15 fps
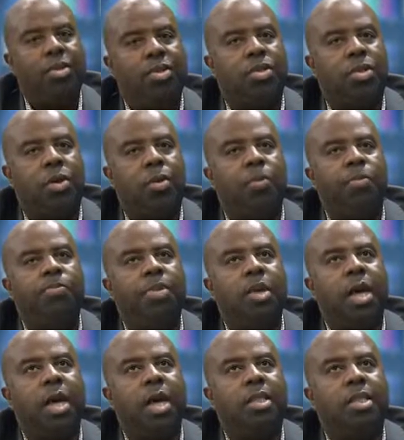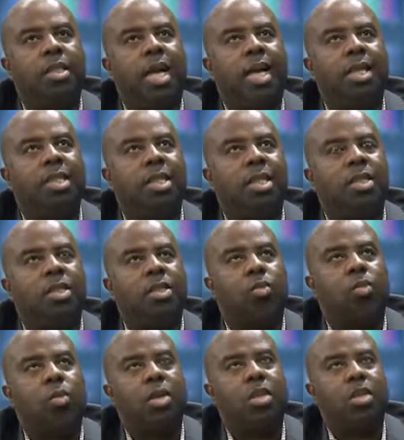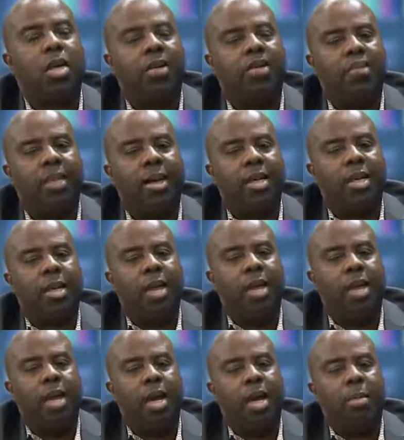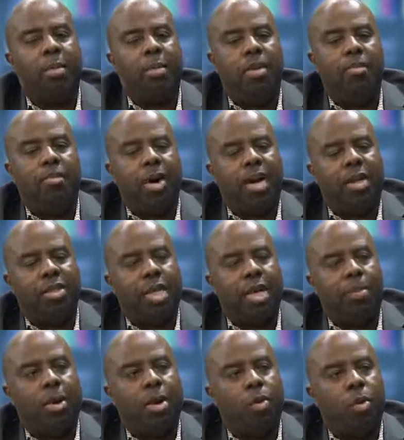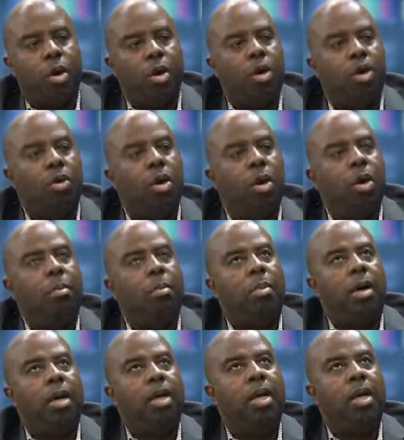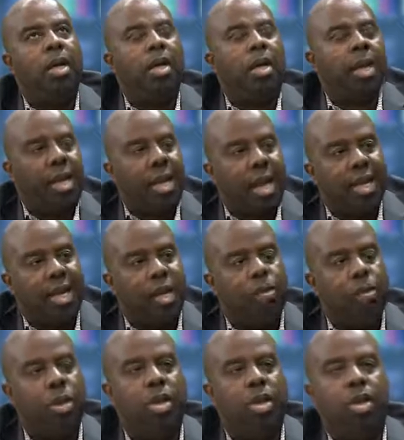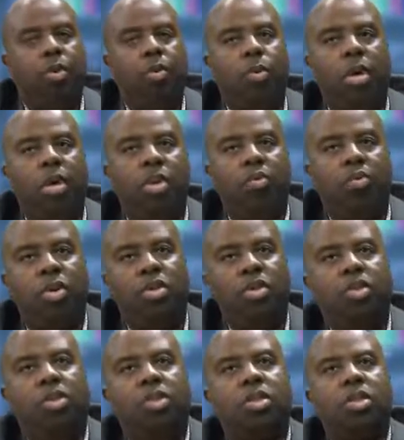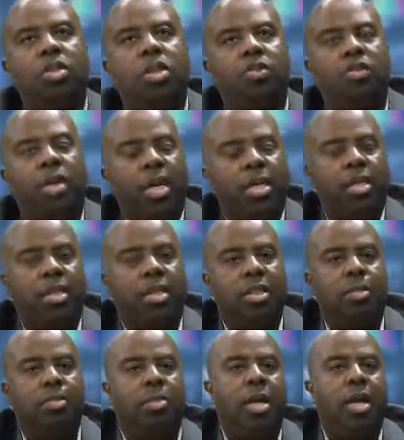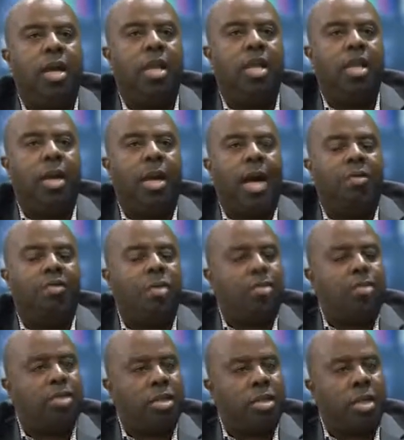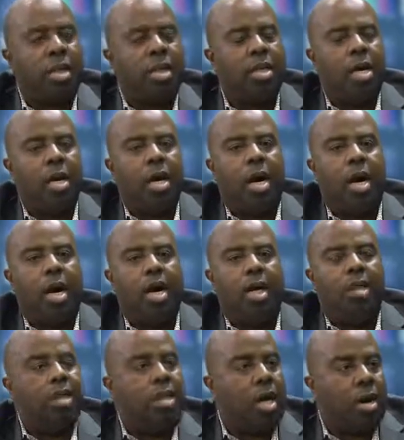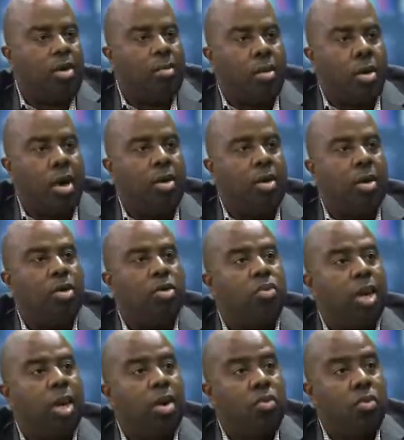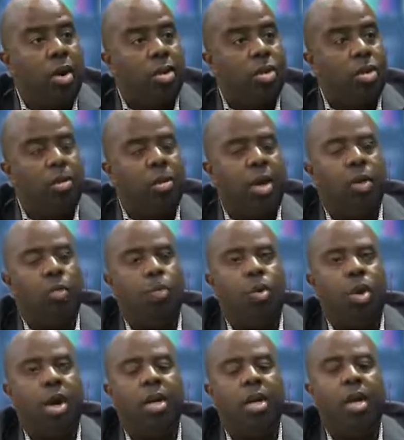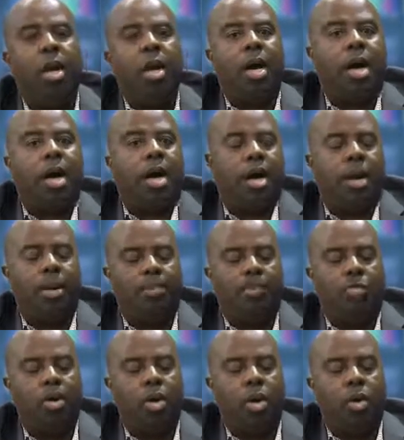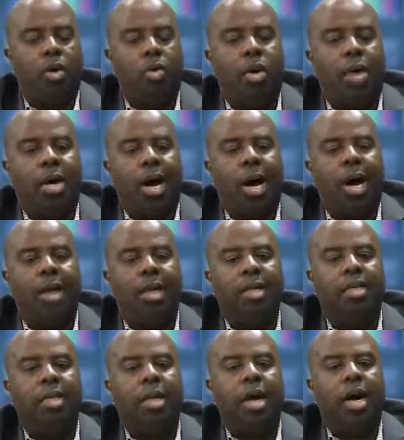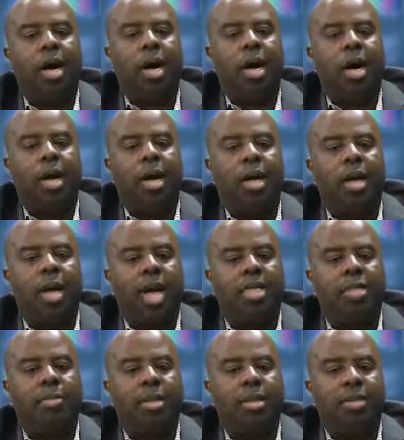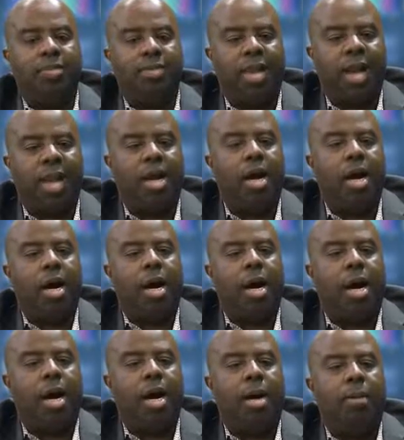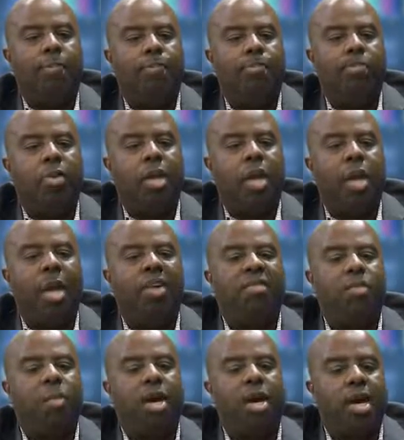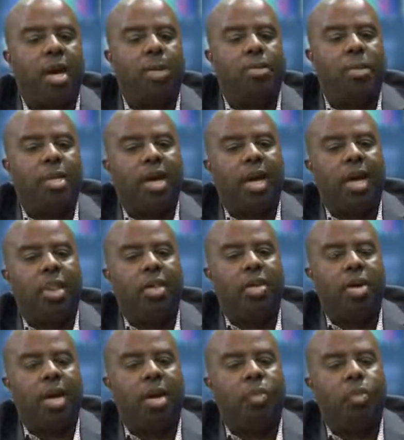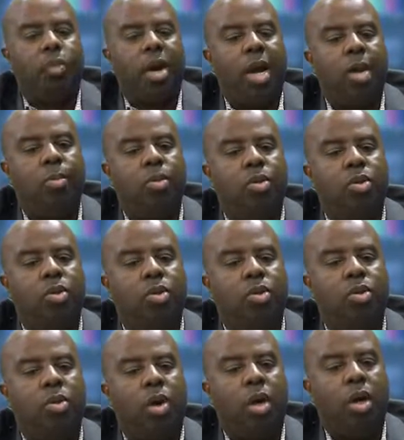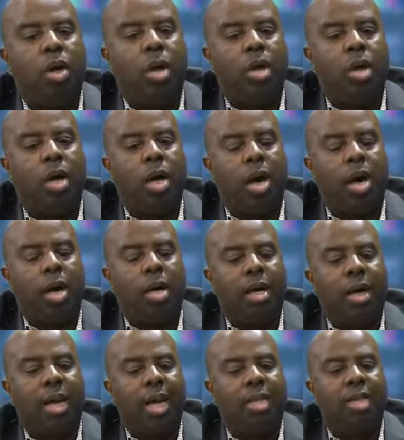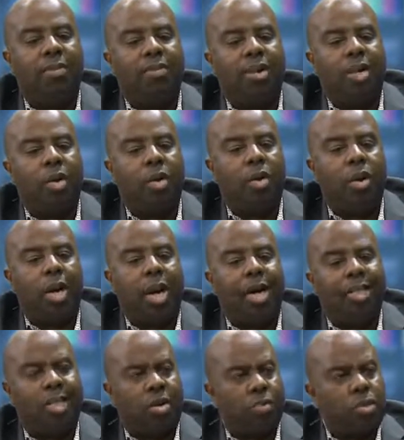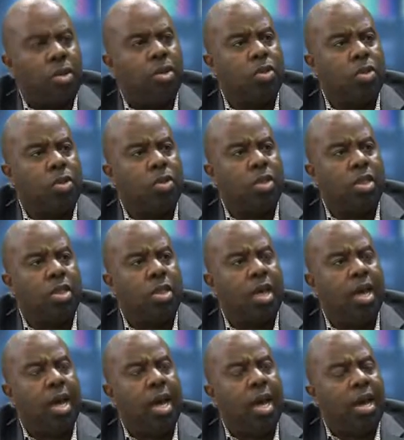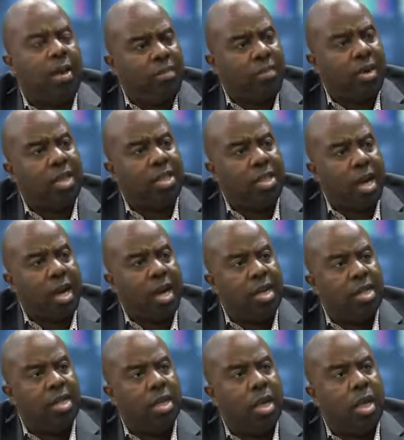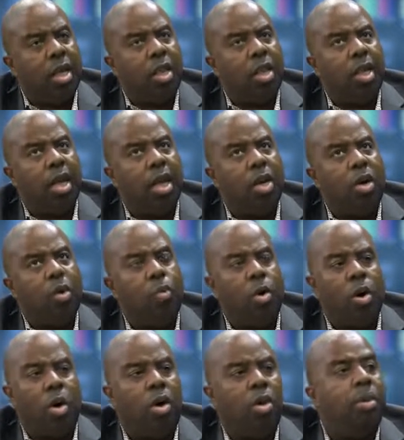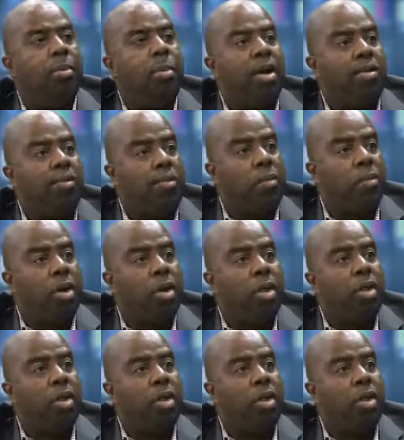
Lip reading: so it's not just what's affecting me right outside my window, but connecting with you and the resources and the relationships that I represent. Tom Brown and Training Grounds being one, the college and aspects of that. If we come together and we're able to collectively utilize our resources and affect change, then we're all the better for it.